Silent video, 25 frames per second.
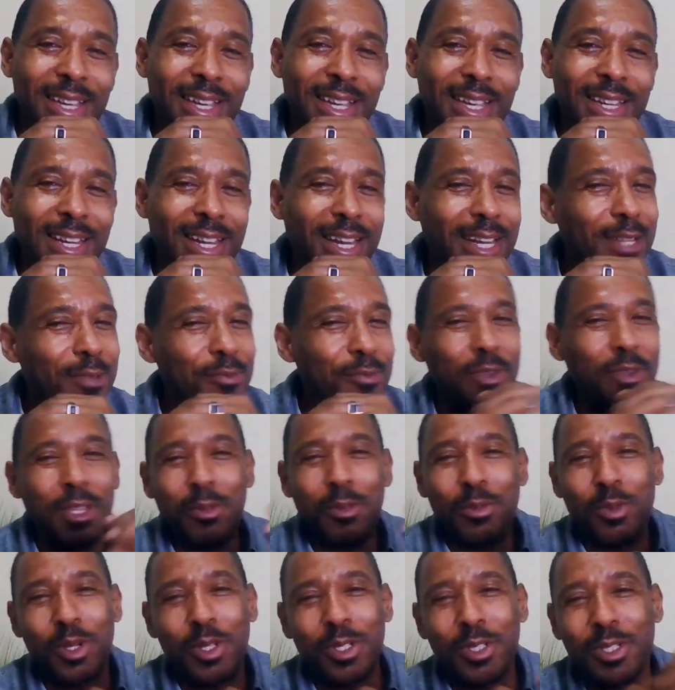And I didn't
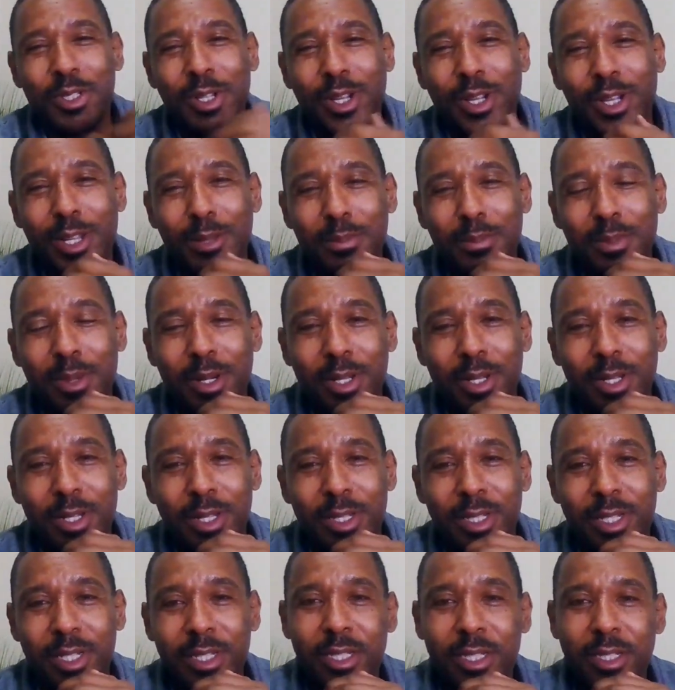really want to talk about it.
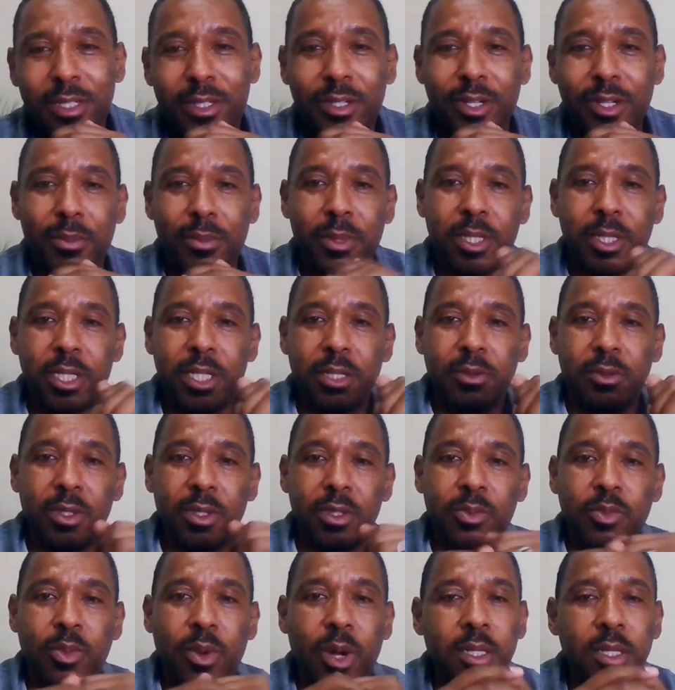And then she told me she
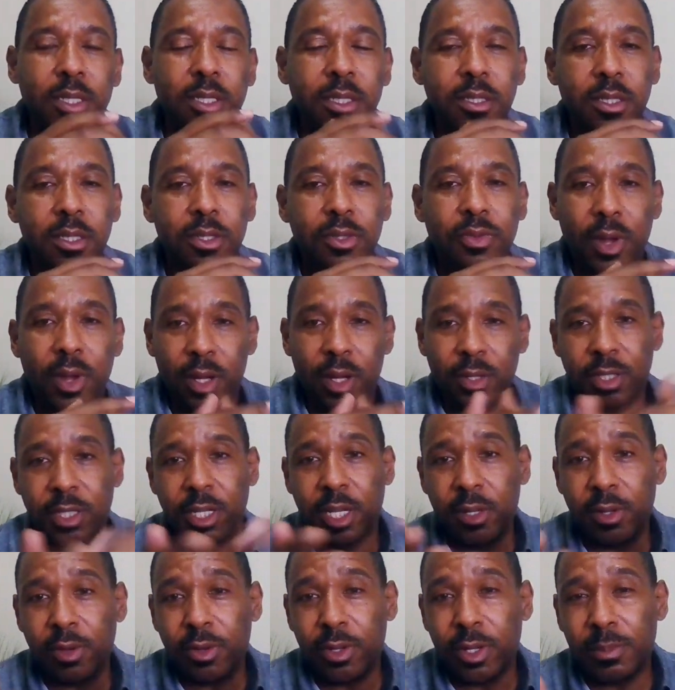was watching the trial.
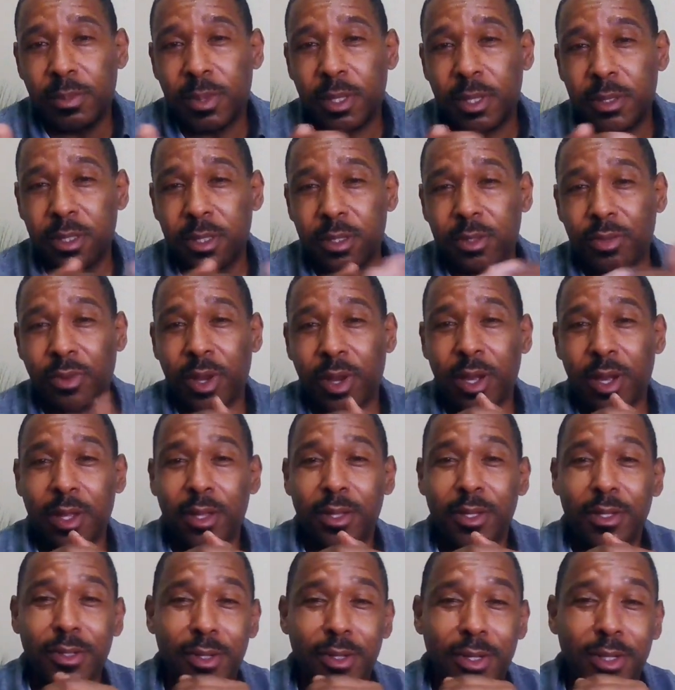She had heard about the
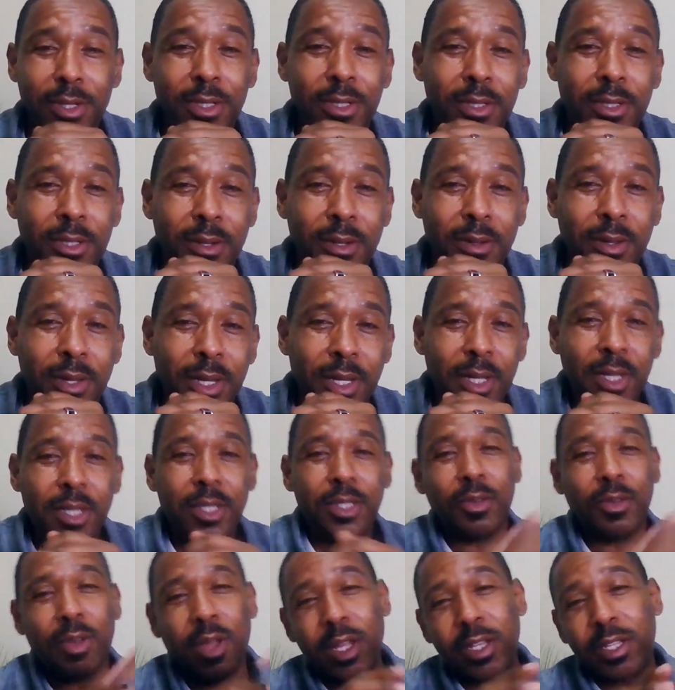trial and all that stuff.
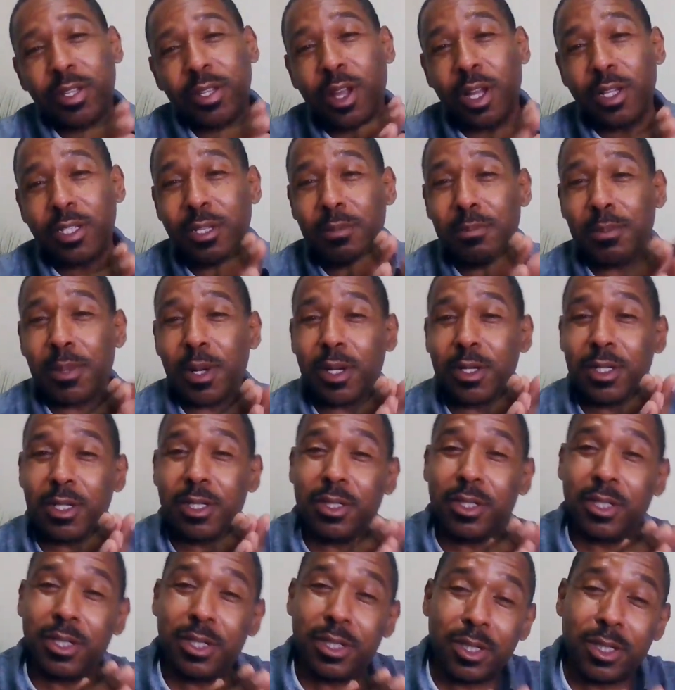So I talked about
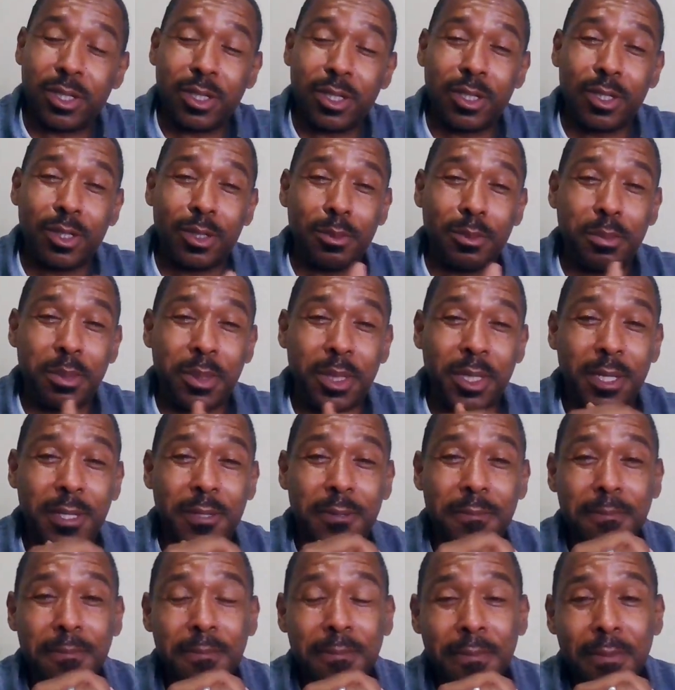it just a little bit
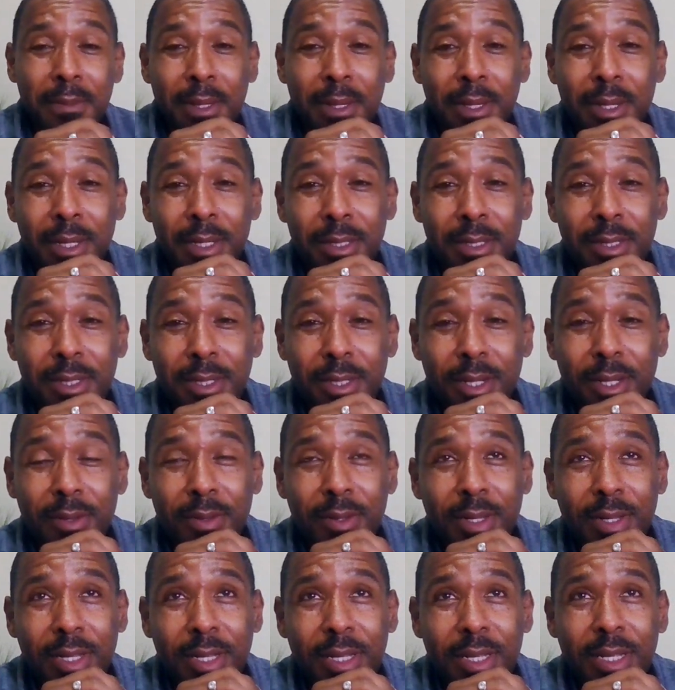and stuff.
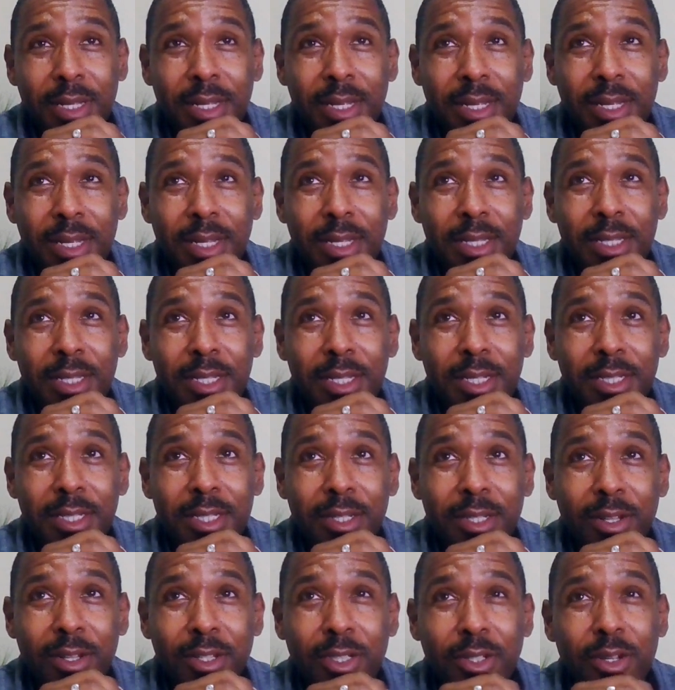And then
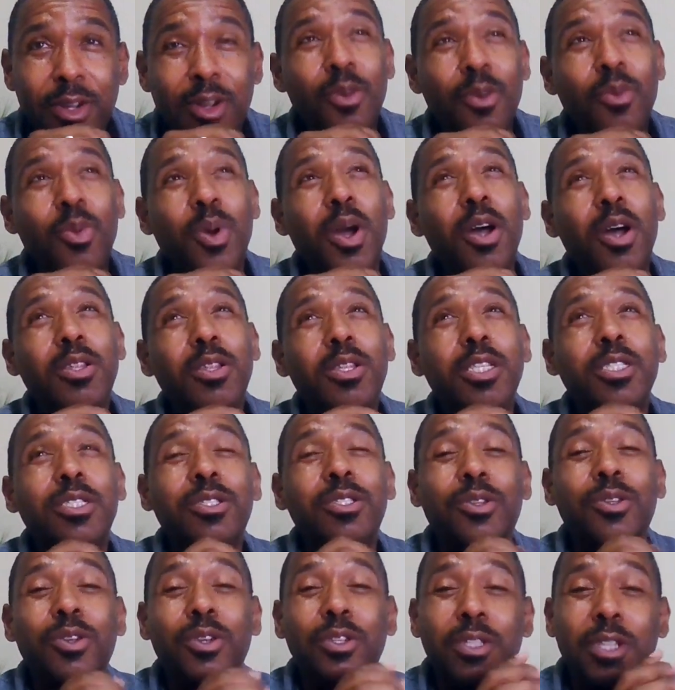she goes, oh, wow,
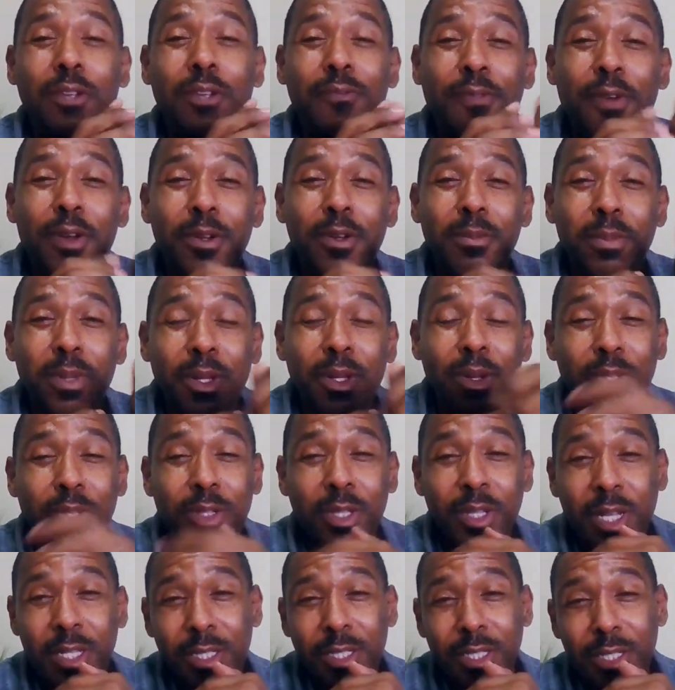that's good. They found him
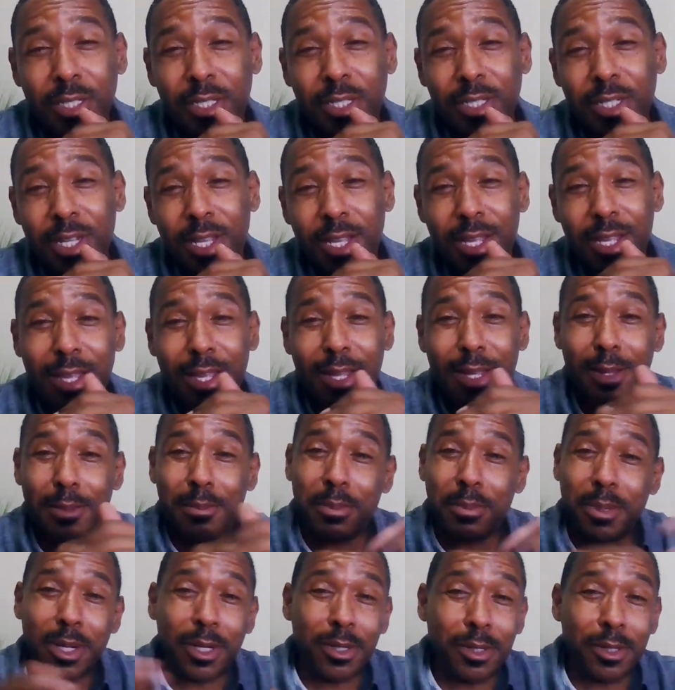guilty. I said, yeah,
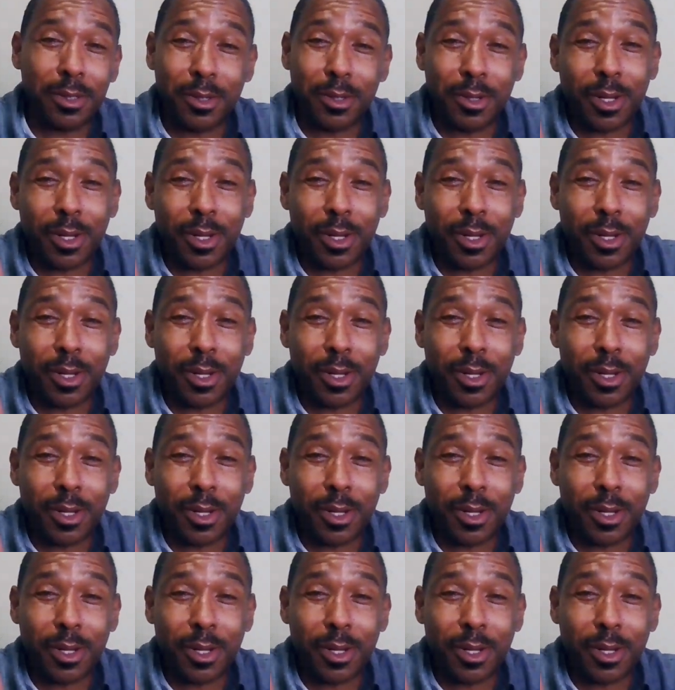but